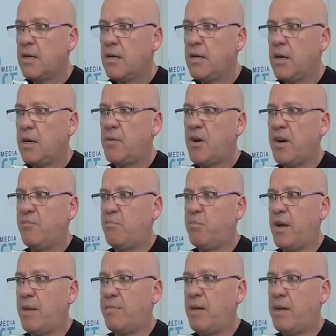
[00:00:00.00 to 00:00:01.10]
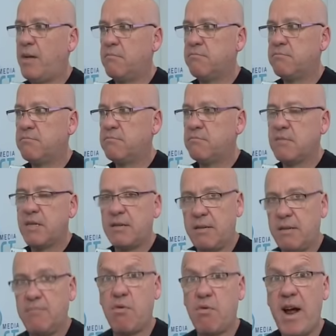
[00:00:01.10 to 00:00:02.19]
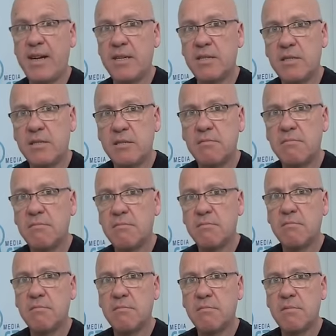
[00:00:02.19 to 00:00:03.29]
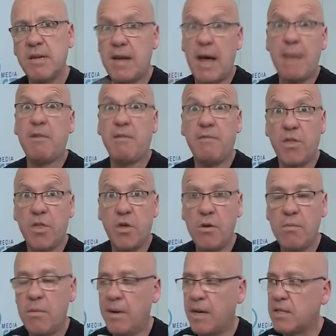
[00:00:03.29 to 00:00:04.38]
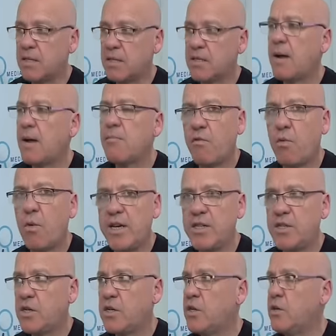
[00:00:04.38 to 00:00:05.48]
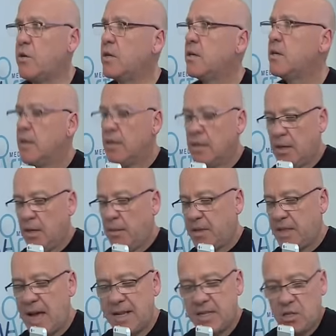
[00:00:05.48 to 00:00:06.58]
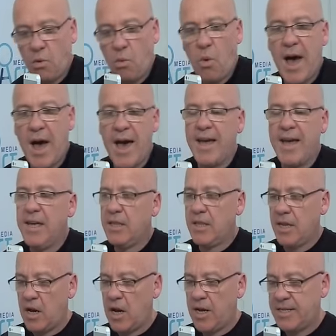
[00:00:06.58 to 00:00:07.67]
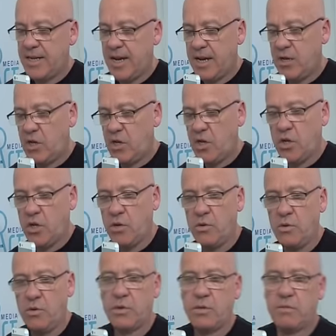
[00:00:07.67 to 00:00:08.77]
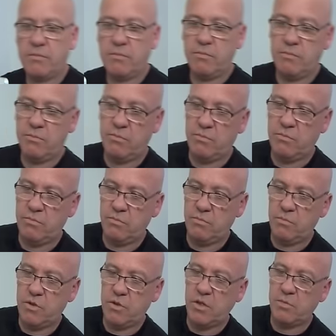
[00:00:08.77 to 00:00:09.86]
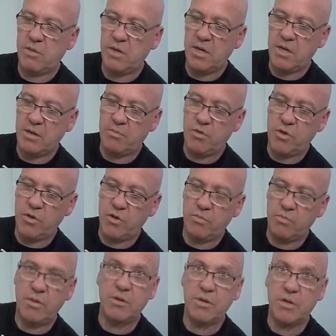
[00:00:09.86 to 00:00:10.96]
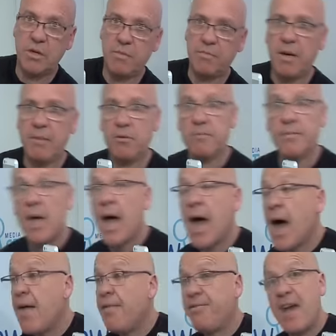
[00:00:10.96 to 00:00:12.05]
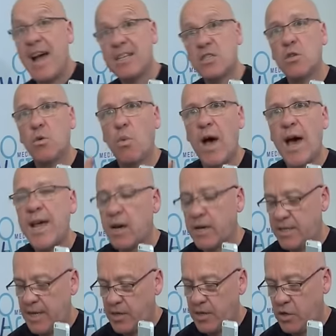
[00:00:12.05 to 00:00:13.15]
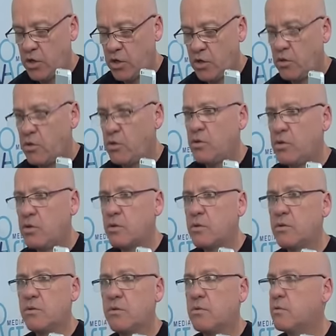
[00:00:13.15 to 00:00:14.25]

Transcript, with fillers: yeah, I might even put up here in brackets, adapted for Thermomix. There's a number of ways you can do it. But that's the way that I tend to use, excuse me, nothing personal, Periscope people. That's the way I tend to use